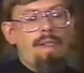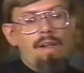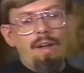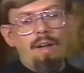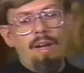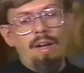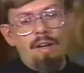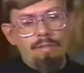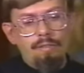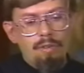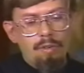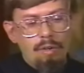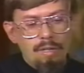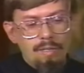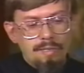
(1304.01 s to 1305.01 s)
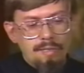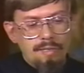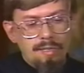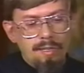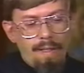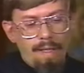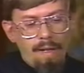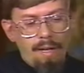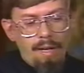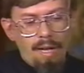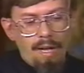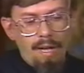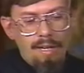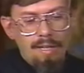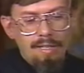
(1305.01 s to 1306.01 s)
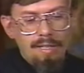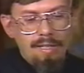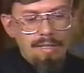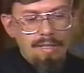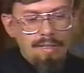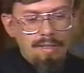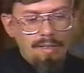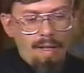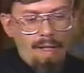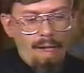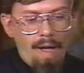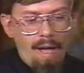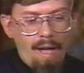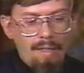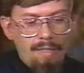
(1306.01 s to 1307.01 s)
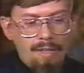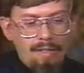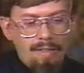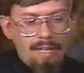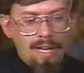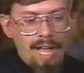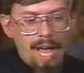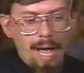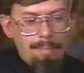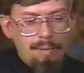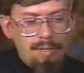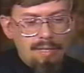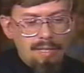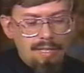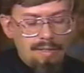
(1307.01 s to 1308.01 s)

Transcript: thing that happened